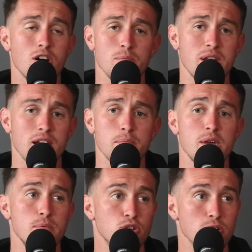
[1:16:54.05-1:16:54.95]
oh man, I
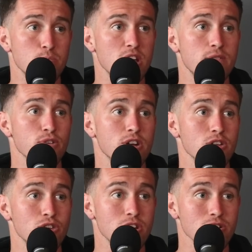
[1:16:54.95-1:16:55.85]
maybe should have played for
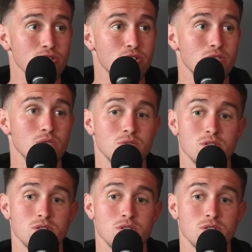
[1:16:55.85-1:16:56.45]
another year or two.